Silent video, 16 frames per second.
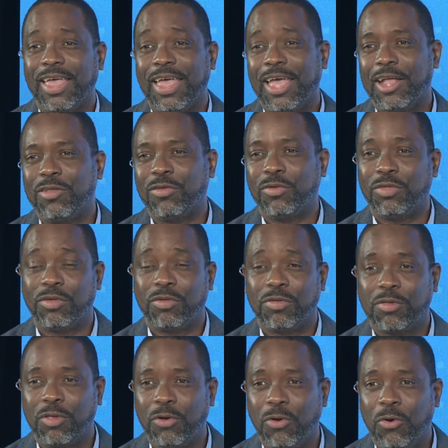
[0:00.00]
And to
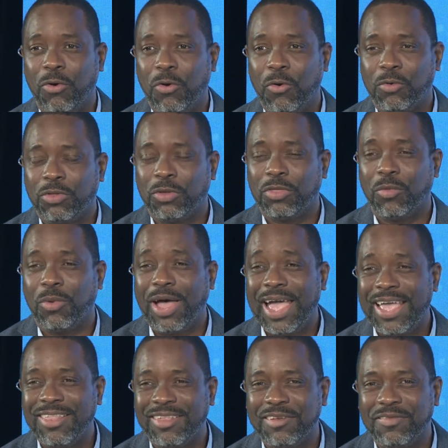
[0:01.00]
the
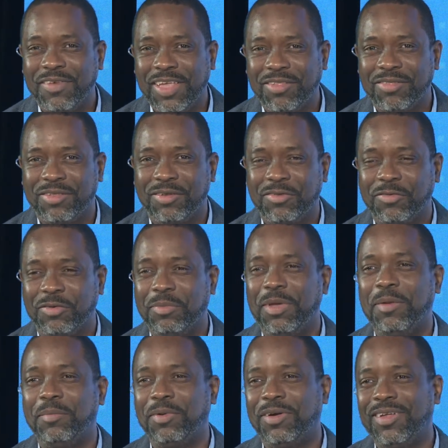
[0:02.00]
wise investors,
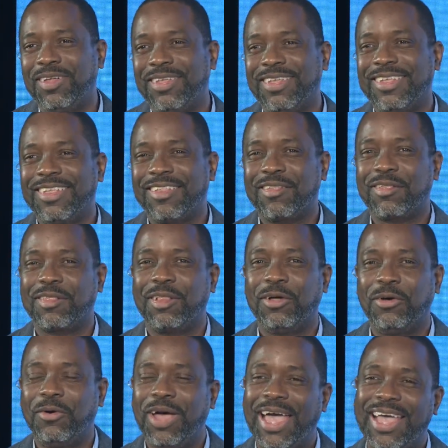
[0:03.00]
remember,
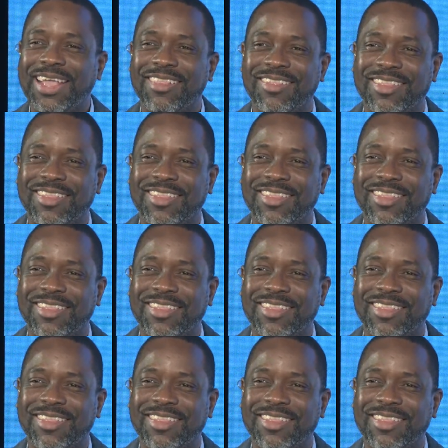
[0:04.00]
slow and